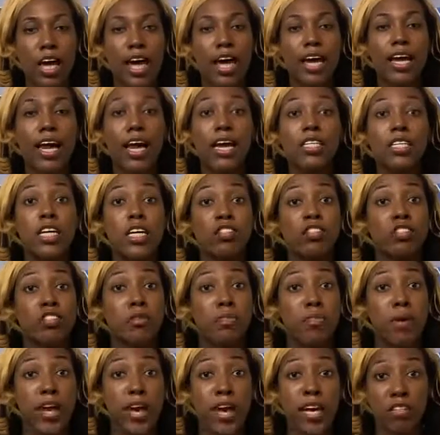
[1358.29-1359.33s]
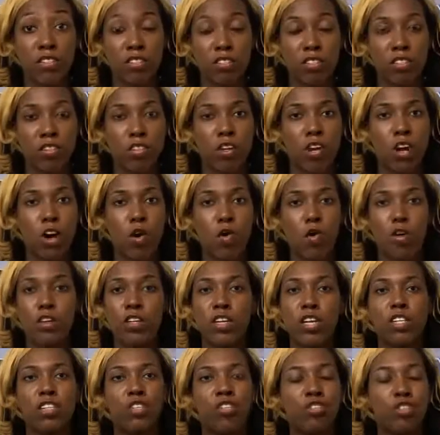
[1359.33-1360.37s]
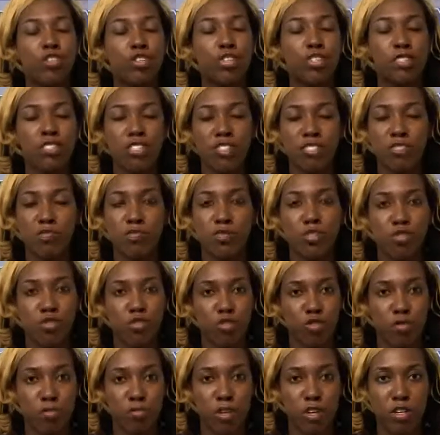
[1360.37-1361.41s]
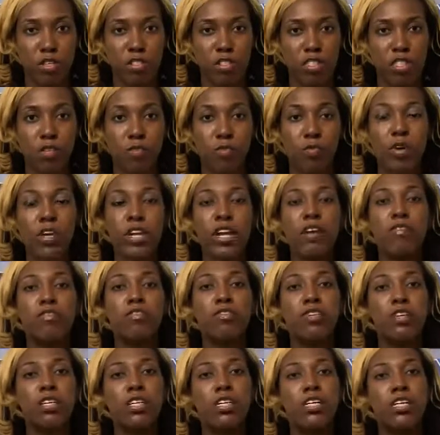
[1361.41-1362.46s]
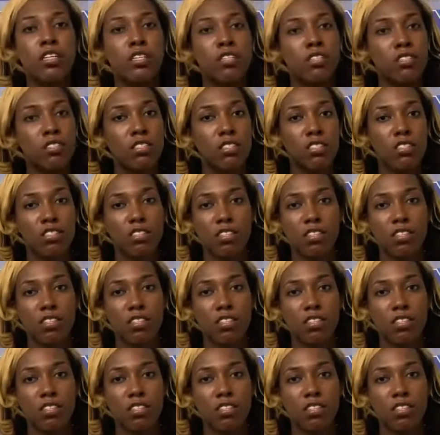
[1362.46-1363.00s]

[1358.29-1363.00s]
contact your pastor or another trusted spiritual person, whatever it is,